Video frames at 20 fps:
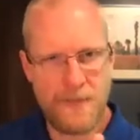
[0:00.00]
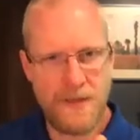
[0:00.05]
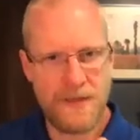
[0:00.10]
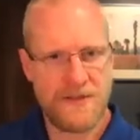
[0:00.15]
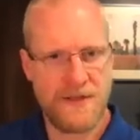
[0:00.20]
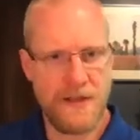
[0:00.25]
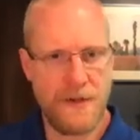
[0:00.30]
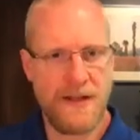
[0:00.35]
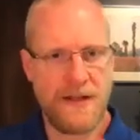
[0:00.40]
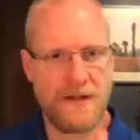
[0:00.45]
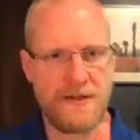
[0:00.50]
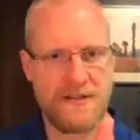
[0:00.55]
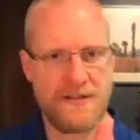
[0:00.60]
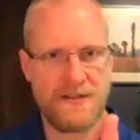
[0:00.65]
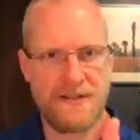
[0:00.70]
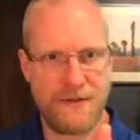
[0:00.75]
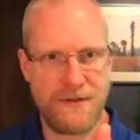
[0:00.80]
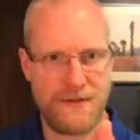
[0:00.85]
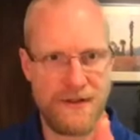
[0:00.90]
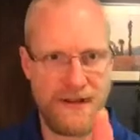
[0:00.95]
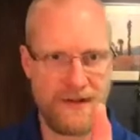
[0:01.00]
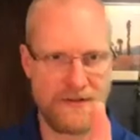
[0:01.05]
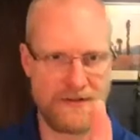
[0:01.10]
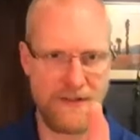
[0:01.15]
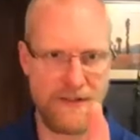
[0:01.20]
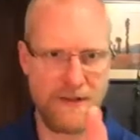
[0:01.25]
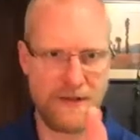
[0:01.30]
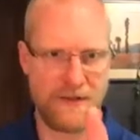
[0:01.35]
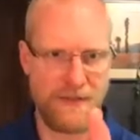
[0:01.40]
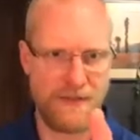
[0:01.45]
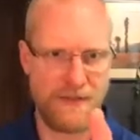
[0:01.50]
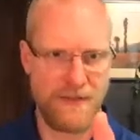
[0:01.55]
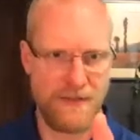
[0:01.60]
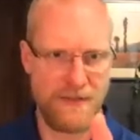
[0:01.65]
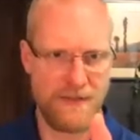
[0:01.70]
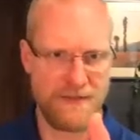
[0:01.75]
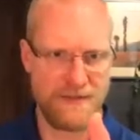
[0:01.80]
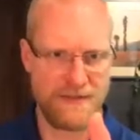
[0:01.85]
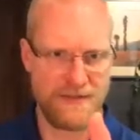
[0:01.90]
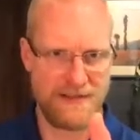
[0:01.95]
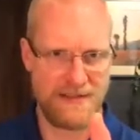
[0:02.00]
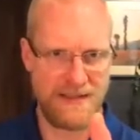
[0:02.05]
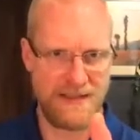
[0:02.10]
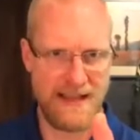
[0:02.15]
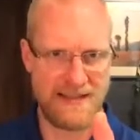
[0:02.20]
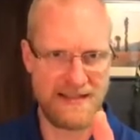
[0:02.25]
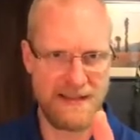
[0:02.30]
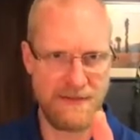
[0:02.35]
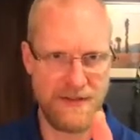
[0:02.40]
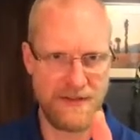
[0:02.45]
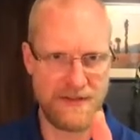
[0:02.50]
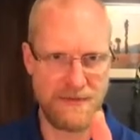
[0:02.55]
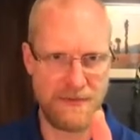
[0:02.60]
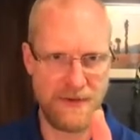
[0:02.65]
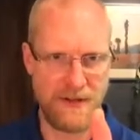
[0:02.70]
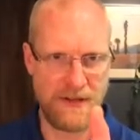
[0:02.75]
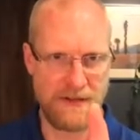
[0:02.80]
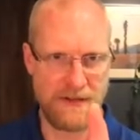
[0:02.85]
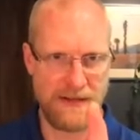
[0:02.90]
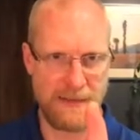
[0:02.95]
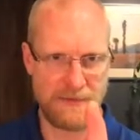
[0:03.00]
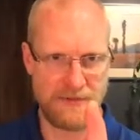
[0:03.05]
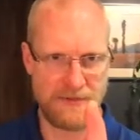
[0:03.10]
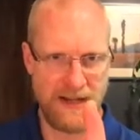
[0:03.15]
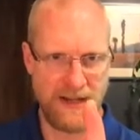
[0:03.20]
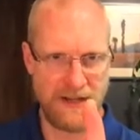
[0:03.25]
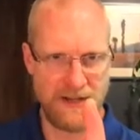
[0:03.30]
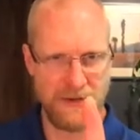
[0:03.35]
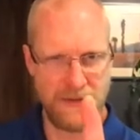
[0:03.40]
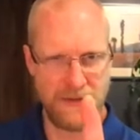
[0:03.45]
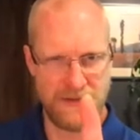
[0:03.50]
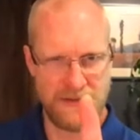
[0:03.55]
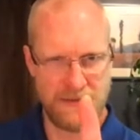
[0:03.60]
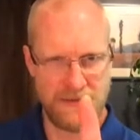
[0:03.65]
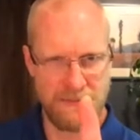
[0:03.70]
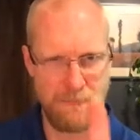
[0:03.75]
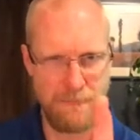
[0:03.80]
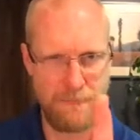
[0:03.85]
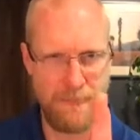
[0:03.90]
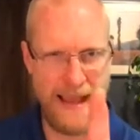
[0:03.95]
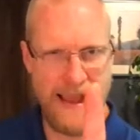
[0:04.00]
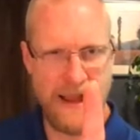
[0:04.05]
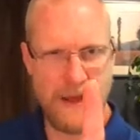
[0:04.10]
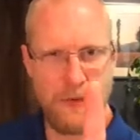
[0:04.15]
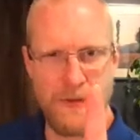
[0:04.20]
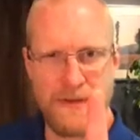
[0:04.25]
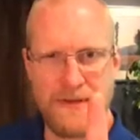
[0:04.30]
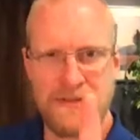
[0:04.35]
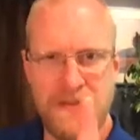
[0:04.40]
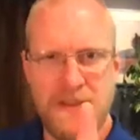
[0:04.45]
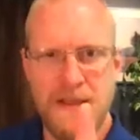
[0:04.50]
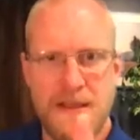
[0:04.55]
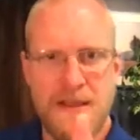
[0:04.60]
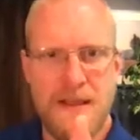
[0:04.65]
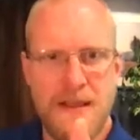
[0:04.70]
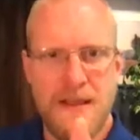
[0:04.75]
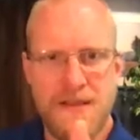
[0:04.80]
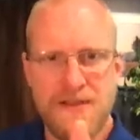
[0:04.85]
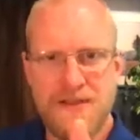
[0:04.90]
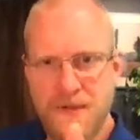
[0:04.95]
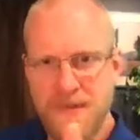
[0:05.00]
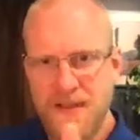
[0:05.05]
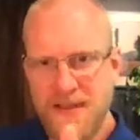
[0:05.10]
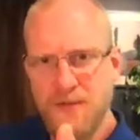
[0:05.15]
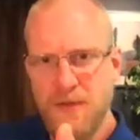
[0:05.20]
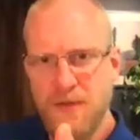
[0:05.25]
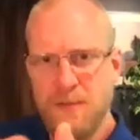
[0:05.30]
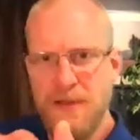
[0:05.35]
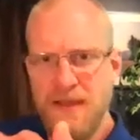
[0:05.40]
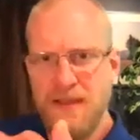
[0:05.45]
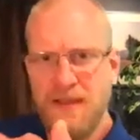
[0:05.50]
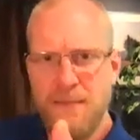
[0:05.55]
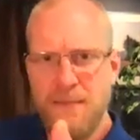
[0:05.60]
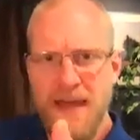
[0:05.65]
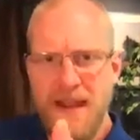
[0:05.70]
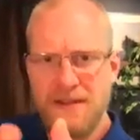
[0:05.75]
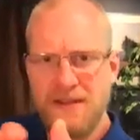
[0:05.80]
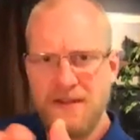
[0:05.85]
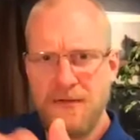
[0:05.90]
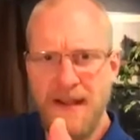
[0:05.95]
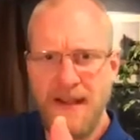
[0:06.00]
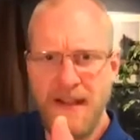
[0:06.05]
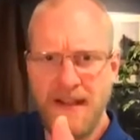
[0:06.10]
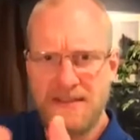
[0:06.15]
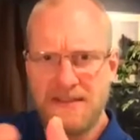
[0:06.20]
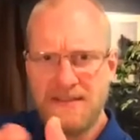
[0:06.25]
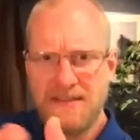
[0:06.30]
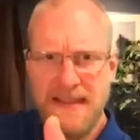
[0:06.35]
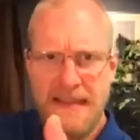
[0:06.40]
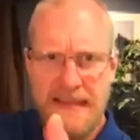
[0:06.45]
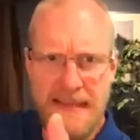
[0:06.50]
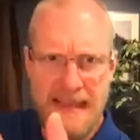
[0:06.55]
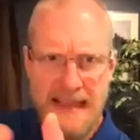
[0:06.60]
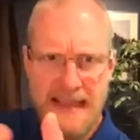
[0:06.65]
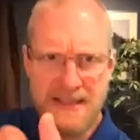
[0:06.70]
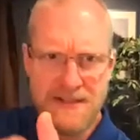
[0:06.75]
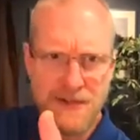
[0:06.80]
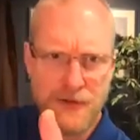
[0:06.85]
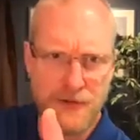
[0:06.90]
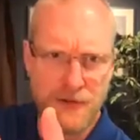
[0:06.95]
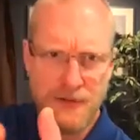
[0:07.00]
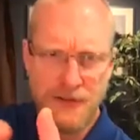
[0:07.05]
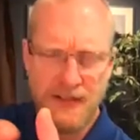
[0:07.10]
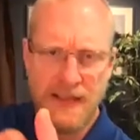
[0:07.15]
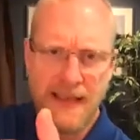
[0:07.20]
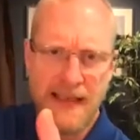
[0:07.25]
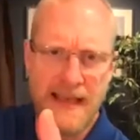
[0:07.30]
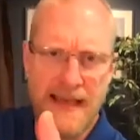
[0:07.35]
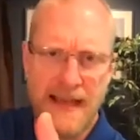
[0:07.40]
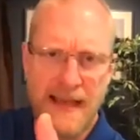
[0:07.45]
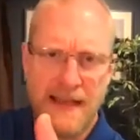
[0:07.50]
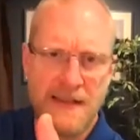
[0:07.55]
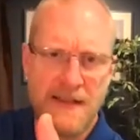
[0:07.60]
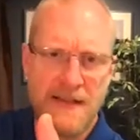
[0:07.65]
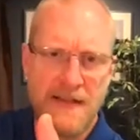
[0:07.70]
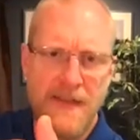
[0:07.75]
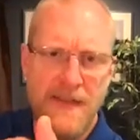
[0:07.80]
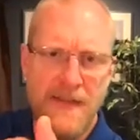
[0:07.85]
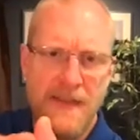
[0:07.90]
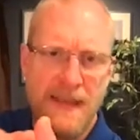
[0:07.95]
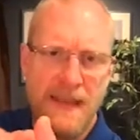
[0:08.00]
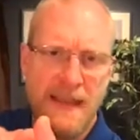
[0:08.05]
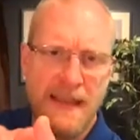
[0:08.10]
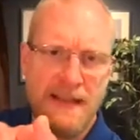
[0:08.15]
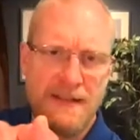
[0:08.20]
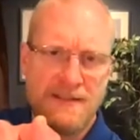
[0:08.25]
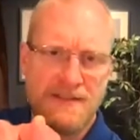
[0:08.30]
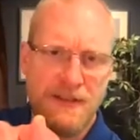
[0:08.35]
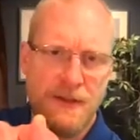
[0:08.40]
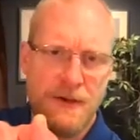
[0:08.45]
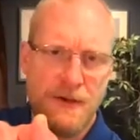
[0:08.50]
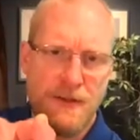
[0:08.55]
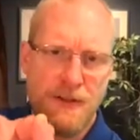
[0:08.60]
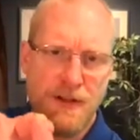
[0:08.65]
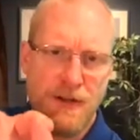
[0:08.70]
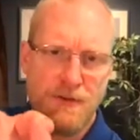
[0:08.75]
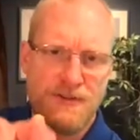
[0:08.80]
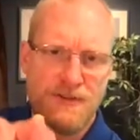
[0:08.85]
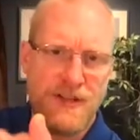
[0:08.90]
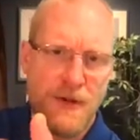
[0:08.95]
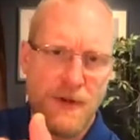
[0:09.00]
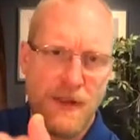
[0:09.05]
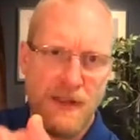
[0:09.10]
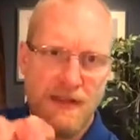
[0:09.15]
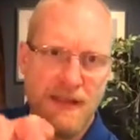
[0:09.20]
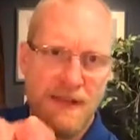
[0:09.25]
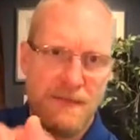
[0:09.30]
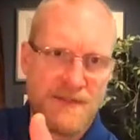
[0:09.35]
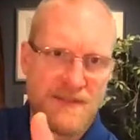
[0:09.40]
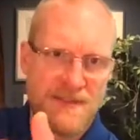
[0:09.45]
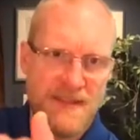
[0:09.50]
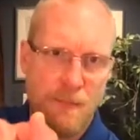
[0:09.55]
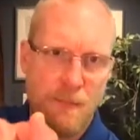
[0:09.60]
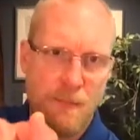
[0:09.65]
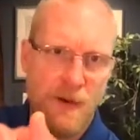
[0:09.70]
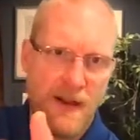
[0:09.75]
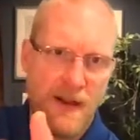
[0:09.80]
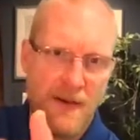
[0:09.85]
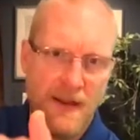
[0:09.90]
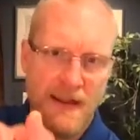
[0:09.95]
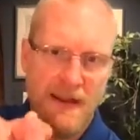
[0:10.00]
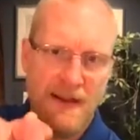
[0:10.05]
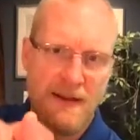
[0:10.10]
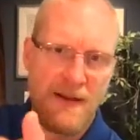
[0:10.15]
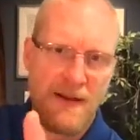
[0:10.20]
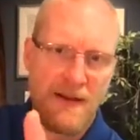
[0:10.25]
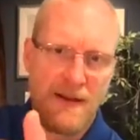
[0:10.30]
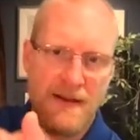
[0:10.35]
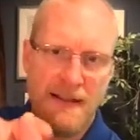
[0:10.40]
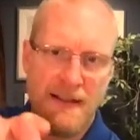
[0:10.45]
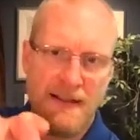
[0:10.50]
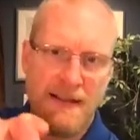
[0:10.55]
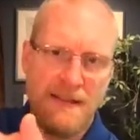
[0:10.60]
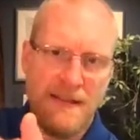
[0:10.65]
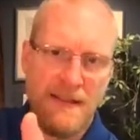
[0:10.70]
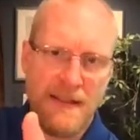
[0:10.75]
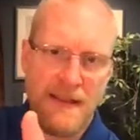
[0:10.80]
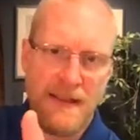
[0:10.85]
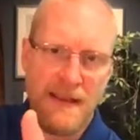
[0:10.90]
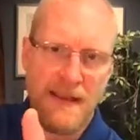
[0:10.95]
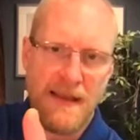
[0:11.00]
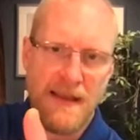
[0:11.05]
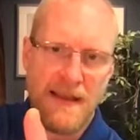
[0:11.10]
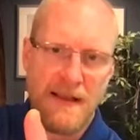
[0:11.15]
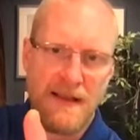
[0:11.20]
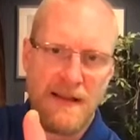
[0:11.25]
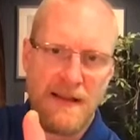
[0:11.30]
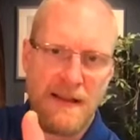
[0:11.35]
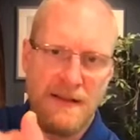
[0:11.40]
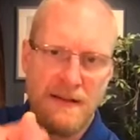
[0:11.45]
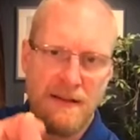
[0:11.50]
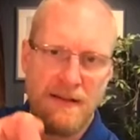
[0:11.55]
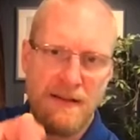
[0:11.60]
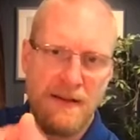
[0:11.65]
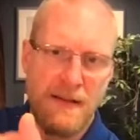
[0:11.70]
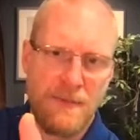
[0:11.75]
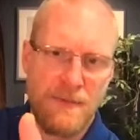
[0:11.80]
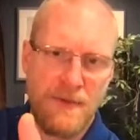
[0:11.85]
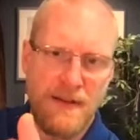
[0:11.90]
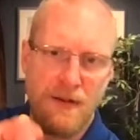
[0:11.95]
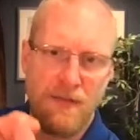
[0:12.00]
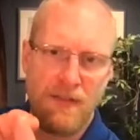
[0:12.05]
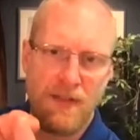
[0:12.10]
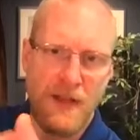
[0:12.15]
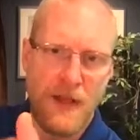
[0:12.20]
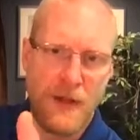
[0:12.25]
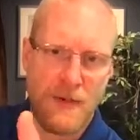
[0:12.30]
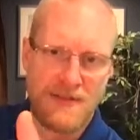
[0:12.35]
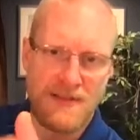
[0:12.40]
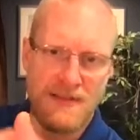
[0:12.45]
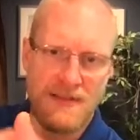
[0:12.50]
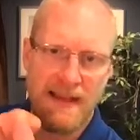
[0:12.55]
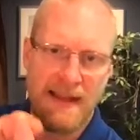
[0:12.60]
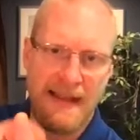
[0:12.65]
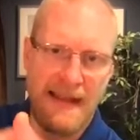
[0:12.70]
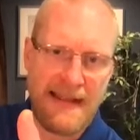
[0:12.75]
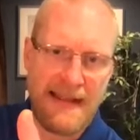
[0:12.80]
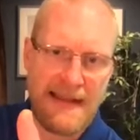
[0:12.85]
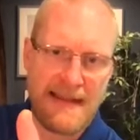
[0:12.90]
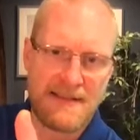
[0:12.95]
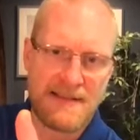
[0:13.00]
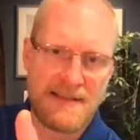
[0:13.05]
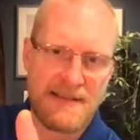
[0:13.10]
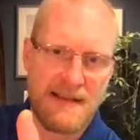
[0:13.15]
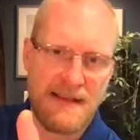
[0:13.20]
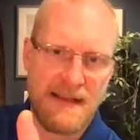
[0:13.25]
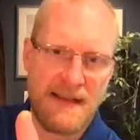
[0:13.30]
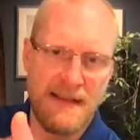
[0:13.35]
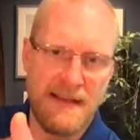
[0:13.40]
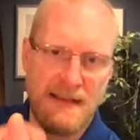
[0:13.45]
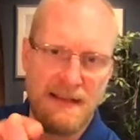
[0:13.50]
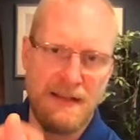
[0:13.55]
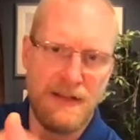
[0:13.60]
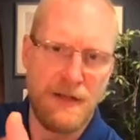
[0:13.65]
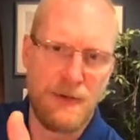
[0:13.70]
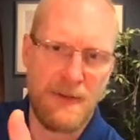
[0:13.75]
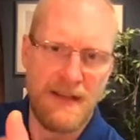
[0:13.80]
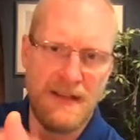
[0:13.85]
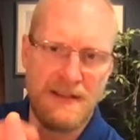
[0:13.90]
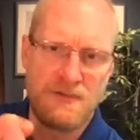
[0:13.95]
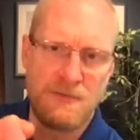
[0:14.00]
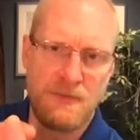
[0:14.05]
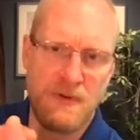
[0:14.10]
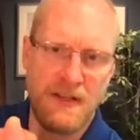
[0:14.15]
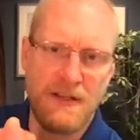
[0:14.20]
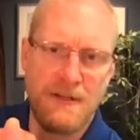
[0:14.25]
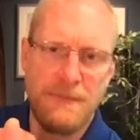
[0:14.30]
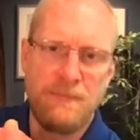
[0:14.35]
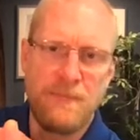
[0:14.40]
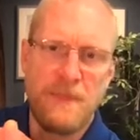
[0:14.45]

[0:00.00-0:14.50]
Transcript: So here's a little slice of Israel. I'm trying to do this backwards. So this would be the Mediterranean Sea as you're looking at it. And so, you know, Jonah lived somewhere here in the, you know, near the coastline, I guess, in Israel.